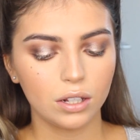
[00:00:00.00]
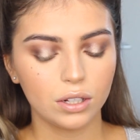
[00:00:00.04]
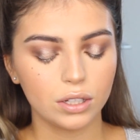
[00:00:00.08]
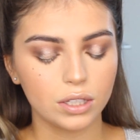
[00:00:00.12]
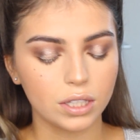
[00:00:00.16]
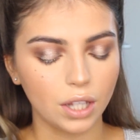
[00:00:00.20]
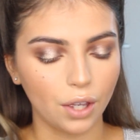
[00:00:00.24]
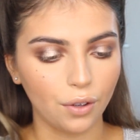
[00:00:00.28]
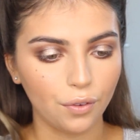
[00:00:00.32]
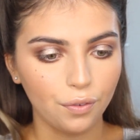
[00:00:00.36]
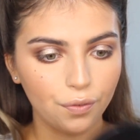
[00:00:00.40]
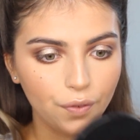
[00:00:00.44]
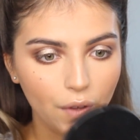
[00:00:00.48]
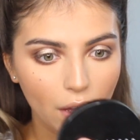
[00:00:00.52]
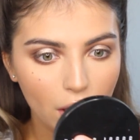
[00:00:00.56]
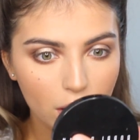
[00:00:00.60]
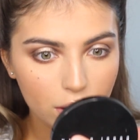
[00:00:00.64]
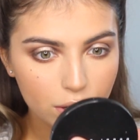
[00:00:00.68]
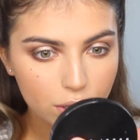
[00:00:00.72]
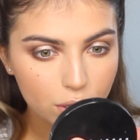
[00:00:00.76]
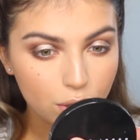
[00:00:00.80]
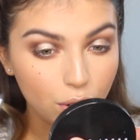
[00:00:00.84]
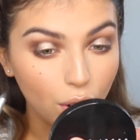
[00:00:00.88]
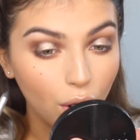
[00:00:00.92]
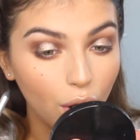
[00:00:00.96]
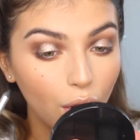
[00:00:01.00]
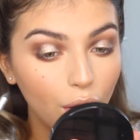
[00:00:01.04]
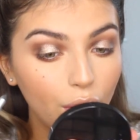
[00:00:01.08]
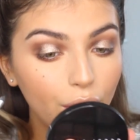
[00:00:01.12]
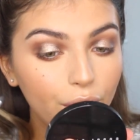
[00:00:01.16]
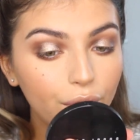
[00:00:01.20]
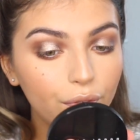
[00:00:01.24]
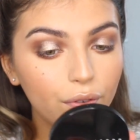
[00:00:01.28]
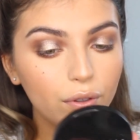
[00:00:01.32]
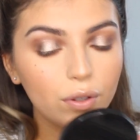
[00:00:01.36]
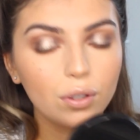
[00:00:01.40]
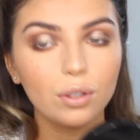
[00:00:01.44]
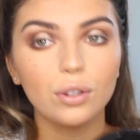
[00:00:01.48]
So first
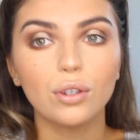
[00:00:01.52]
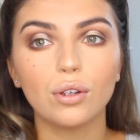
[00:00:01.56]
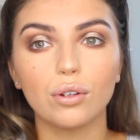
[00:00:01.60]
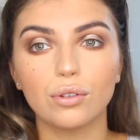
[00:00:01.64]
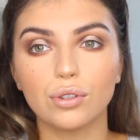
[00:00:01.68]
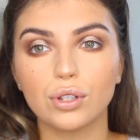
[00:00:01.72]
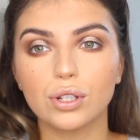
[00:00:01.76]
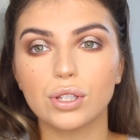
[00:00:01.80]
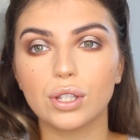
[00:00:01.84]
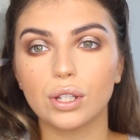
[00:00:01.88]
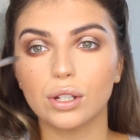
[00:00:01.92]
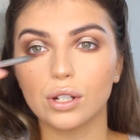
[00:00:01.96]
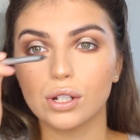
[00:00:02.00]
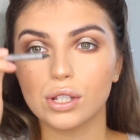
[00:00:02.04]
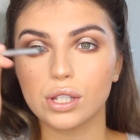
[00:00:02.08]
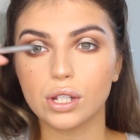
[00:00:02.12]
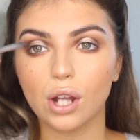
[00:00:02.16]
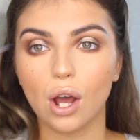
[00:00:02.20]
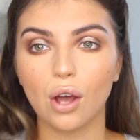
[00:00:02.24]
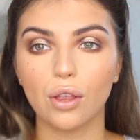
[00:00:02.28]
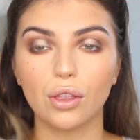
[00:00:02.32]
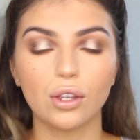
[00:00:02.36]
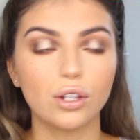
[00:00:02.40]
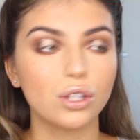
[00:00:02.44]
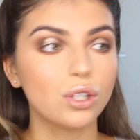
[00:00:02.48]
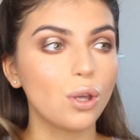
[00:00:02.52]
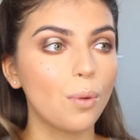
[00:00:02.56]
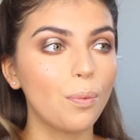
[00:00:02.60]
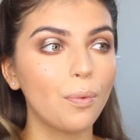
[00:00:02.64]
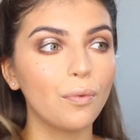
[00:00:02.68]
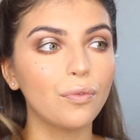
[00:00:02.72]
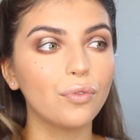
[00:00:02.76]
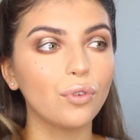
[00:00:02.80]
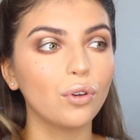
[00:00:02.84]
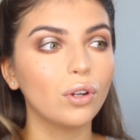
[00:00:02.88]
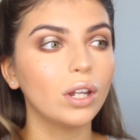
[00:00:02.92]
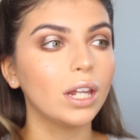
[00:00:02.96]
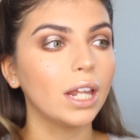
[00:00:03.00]
off, you're just going to start on the top
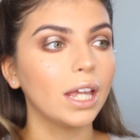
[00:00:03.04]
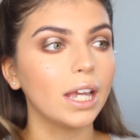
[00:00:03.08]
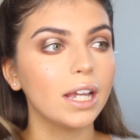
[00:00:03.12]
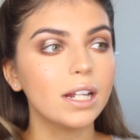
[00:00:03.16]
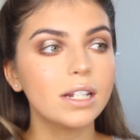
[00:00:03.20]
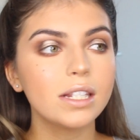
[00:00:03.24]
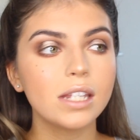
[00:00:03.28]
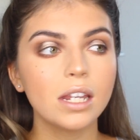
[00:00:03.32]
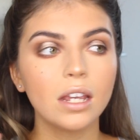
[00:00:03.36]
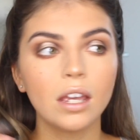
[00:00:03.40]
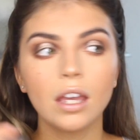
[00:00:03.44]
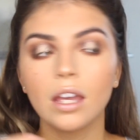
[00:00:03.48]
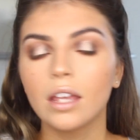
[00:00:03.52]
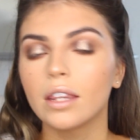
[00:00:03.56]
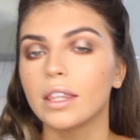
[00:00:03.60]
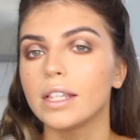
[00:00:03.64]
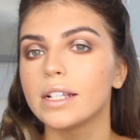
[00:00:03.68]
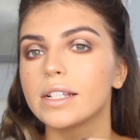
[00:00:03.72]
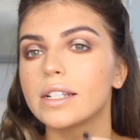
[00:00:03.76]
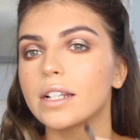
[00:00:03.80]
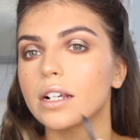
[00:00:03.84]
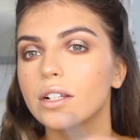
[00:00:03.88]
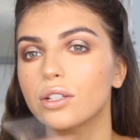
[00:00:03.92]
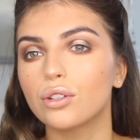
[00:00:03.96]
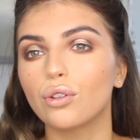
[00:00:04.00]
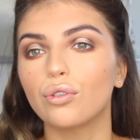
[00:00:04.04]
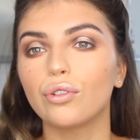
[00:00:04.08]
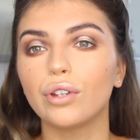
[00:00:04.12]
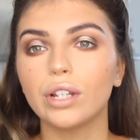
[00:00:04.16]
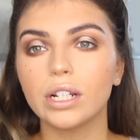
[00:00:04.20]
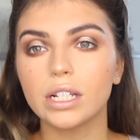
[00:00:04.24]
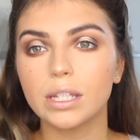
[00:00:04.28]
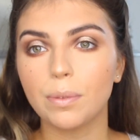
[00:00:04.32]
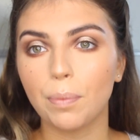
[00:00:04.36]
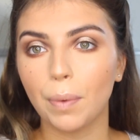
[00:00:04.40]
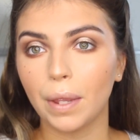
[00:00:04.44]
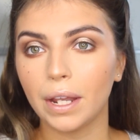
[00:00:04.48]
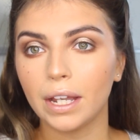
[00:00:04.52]
of your lid. This does not
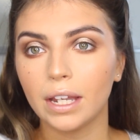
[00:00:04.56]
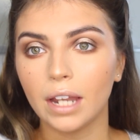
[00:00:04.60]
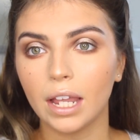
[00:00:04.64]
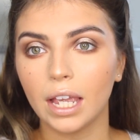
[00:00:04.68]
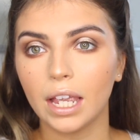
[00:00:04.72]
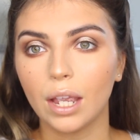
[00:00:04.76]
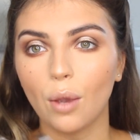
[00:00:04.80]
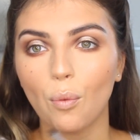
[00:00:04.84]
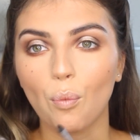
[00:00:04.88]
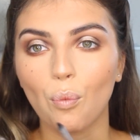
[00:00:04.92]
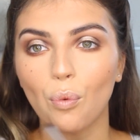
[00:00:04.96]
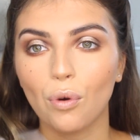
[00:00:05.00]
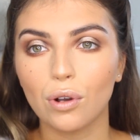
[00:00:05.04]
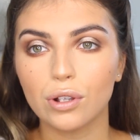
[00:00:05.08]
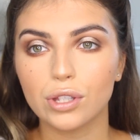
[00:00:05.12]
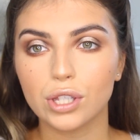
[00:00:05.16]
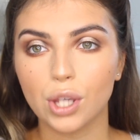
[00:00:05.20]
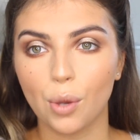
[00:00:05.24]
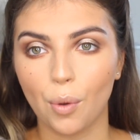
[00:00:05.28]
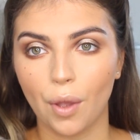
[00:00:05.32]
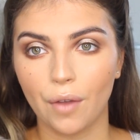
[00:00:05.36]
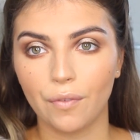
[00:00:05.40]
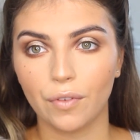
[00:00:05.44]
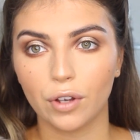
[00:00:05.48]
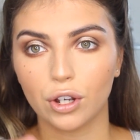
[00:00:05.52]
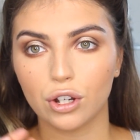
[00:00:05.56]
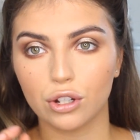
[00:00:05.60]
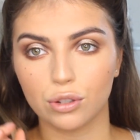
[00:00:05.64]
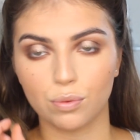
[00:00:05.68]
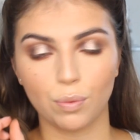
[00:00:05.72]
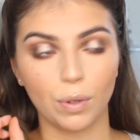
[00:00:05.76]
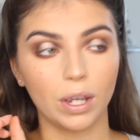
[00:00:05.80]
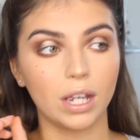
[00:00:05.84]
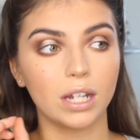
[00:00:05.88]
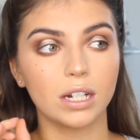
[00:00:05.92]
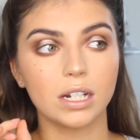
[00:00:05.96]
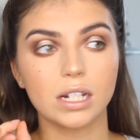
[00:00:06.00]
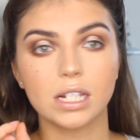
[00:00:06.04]
need to be neat whatsoever because
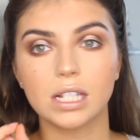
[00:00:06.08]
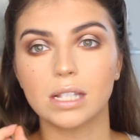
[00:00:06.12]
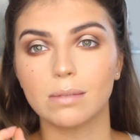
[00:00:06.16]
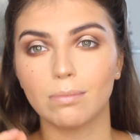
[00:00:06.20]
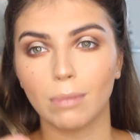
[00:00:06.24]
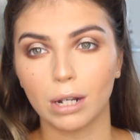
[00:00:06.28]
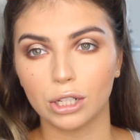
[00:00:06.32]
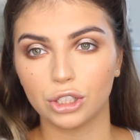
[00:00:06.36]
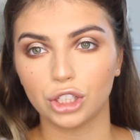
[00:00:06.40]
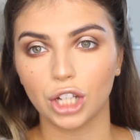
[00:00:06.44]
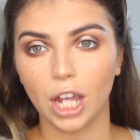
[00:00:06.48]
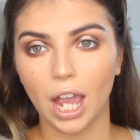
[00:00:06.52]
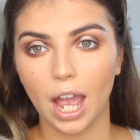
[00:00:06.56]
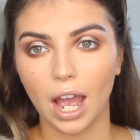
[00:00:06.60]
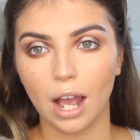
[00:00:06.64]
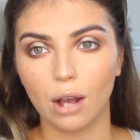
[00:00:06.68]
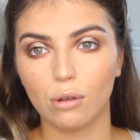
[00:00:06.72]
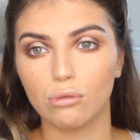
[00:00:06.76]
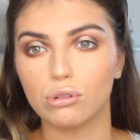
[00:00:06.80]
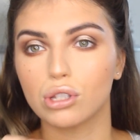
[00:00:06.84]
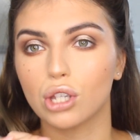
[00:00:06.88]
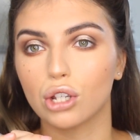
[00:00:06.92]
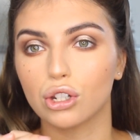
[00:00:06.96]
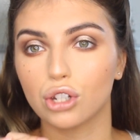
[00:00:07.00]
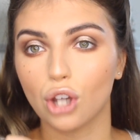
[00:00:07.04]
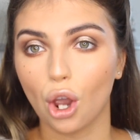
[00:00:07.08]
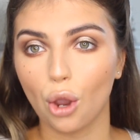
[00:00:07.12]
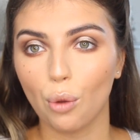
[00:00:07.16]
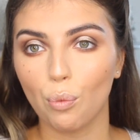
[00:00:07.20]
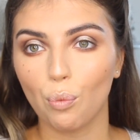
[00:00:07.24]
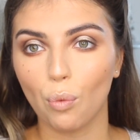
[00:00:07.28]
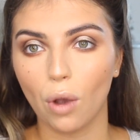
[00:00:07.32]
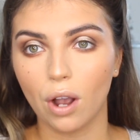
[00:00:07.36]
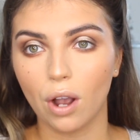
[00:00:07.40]
we're going to smudge it out, so don't